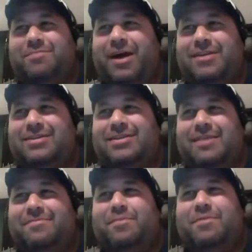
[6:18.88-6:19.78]
about to
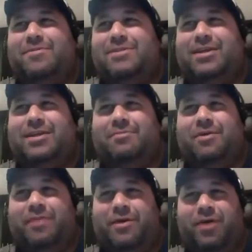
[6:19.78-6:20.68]
say, if people say that
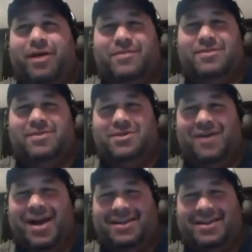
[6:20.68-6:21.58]
about my wife, until
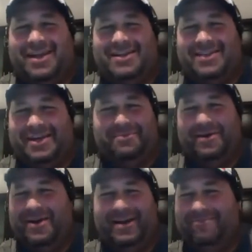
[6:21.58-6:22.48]
you added that second
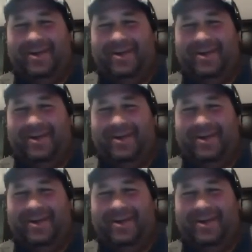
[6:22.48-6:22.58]
part, and I'm